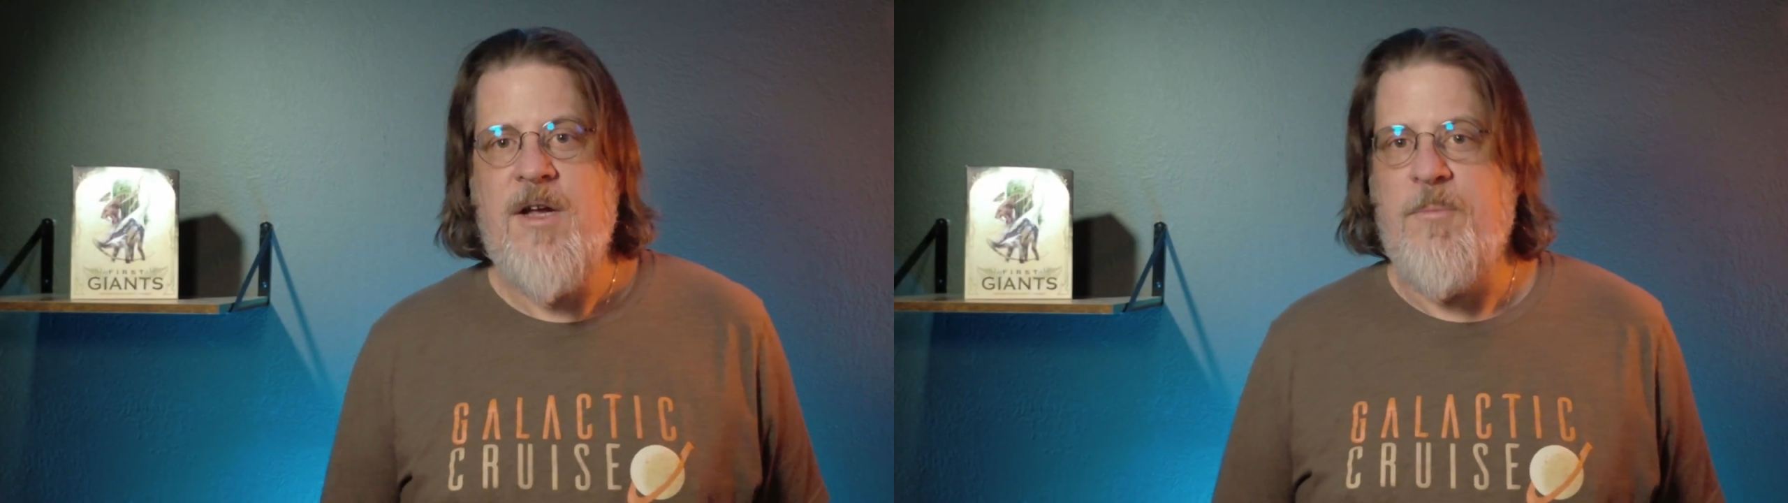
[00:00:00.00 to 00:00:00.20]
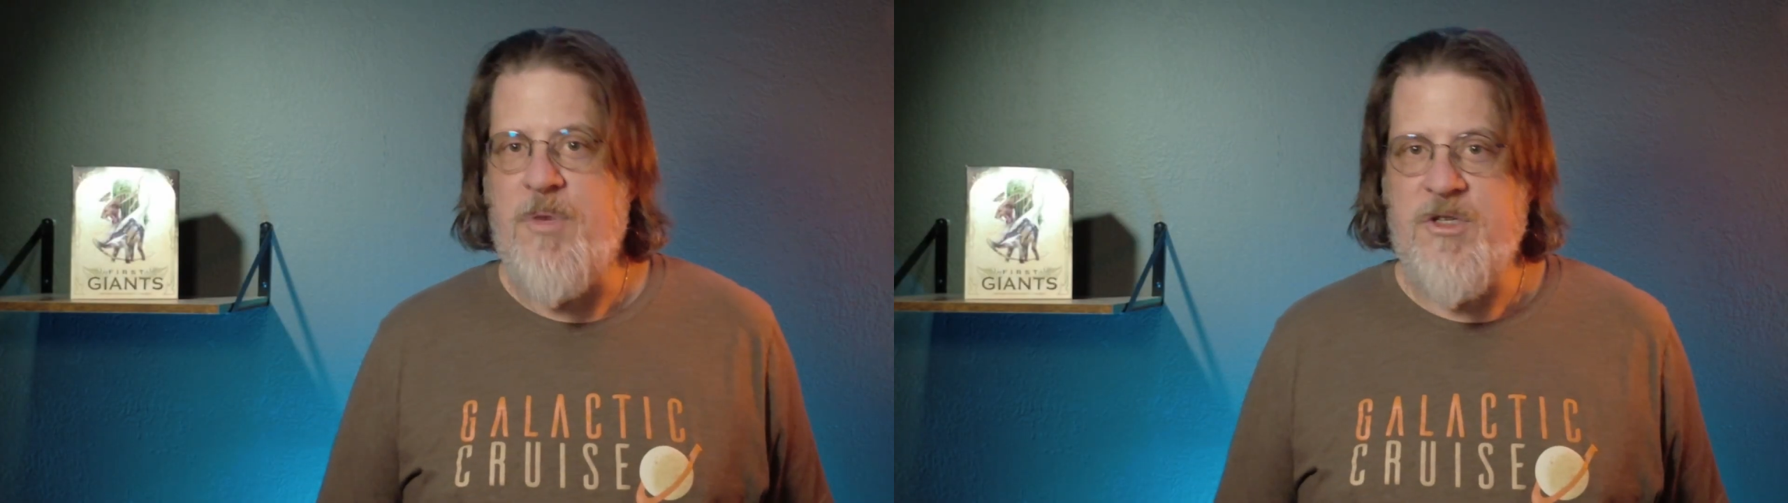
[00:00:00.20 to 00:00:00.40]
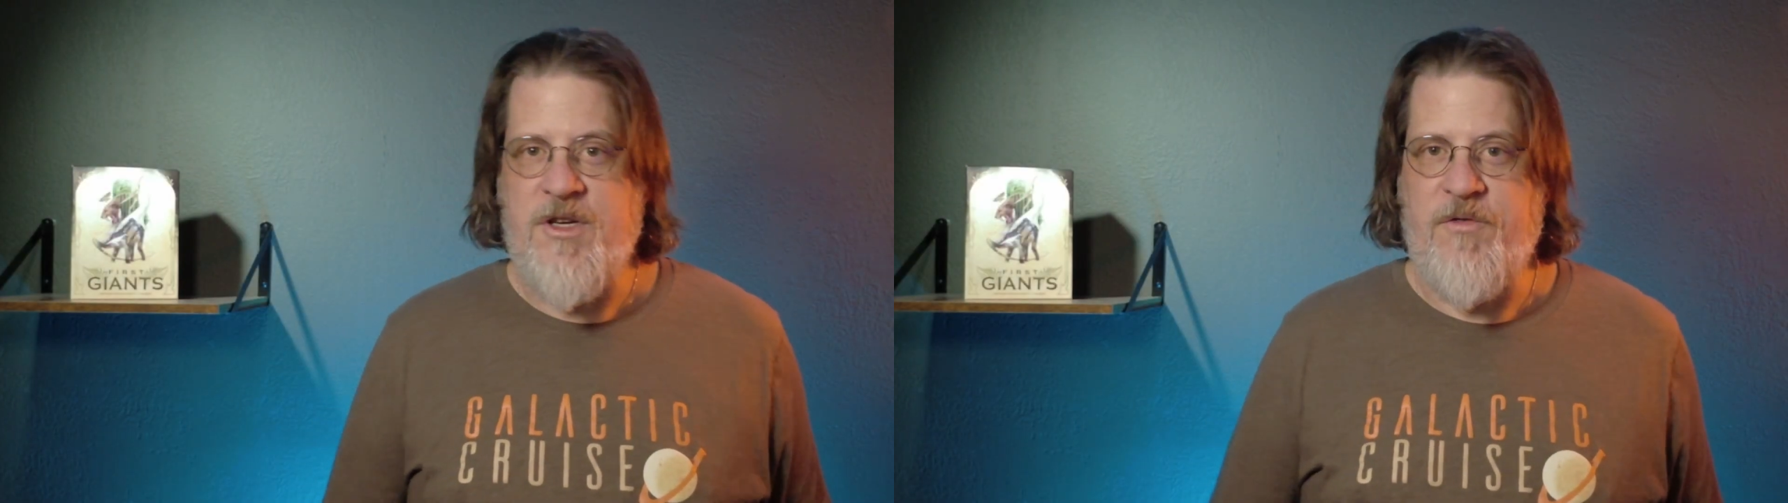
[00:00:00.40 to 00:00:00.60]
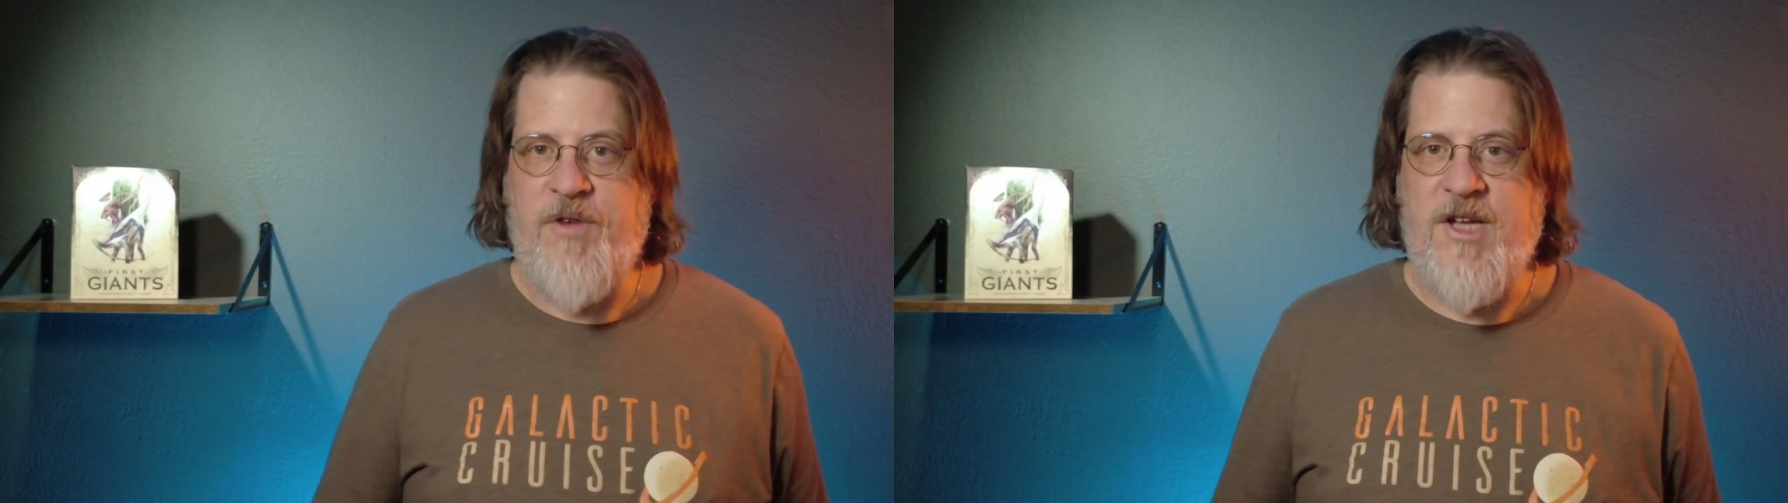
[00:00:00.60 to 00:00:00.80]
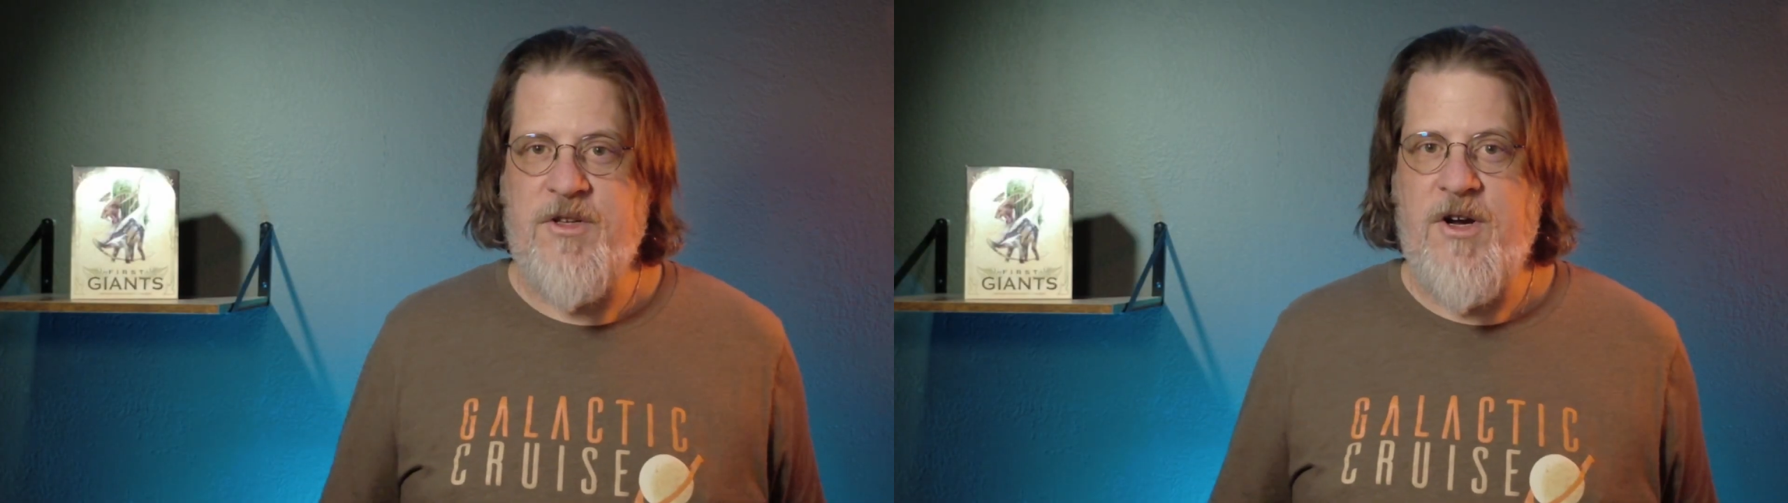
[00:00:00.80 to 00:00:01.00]
Most of the
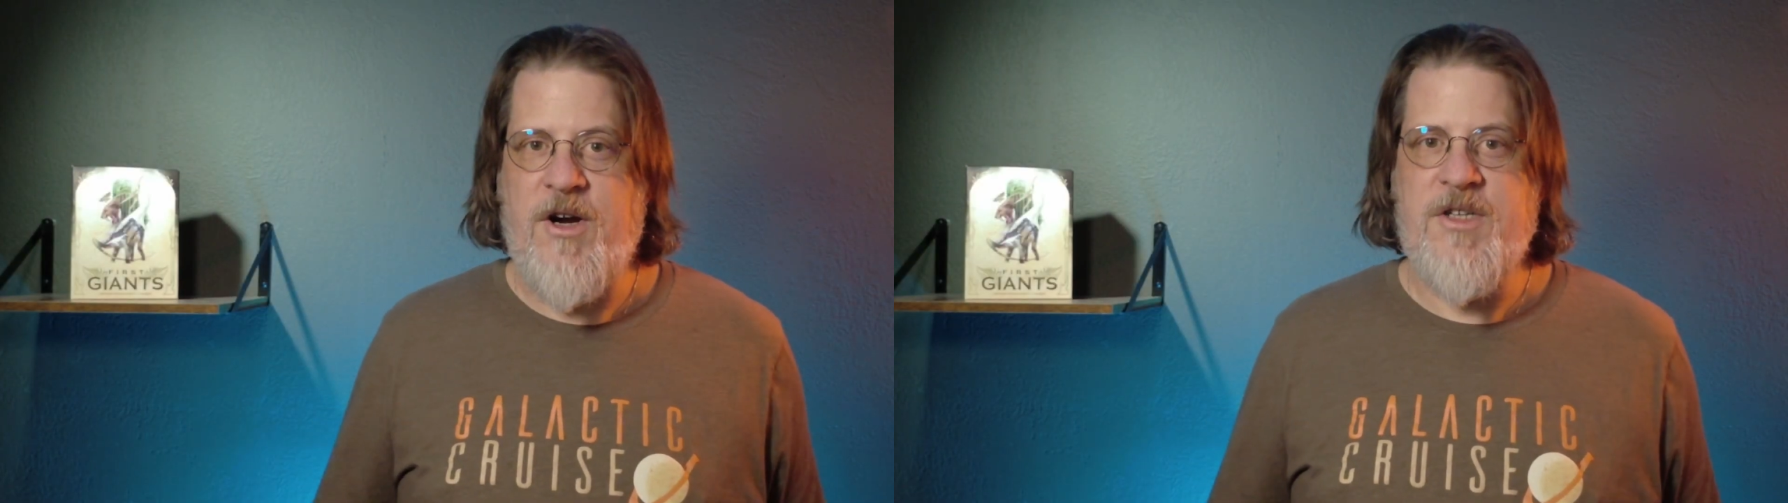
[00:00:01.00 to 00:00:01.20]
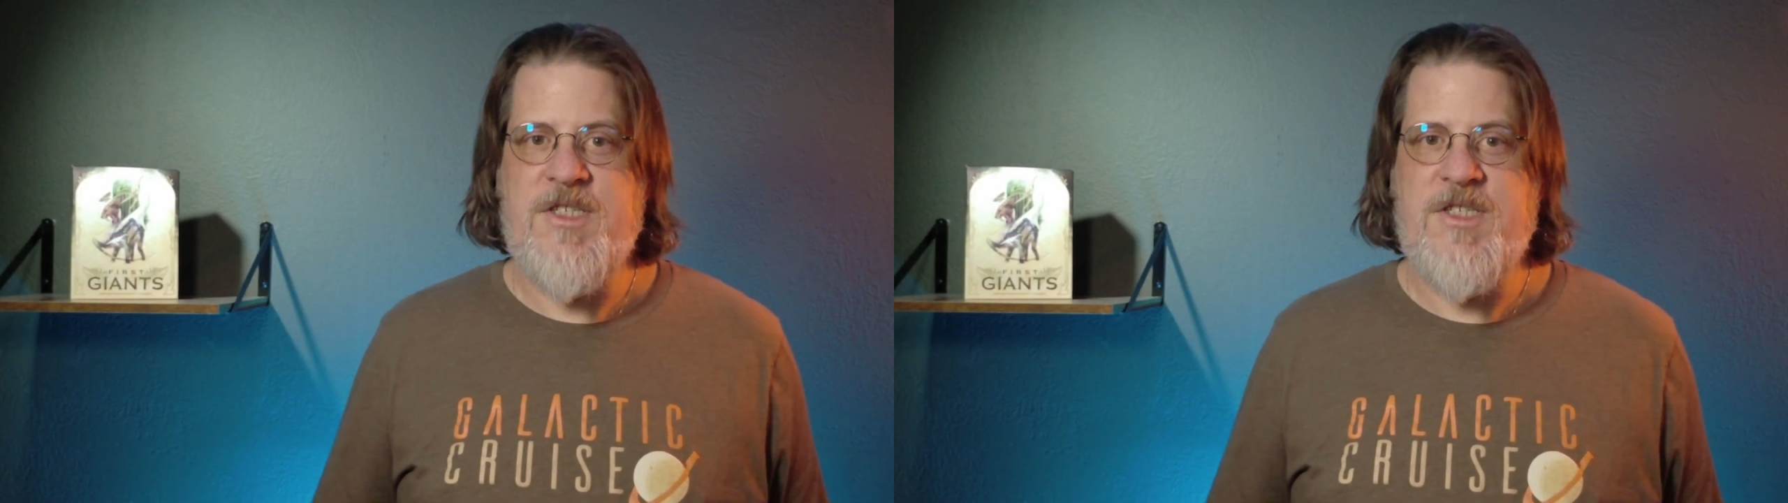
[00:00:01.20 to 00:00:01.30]
fossil cards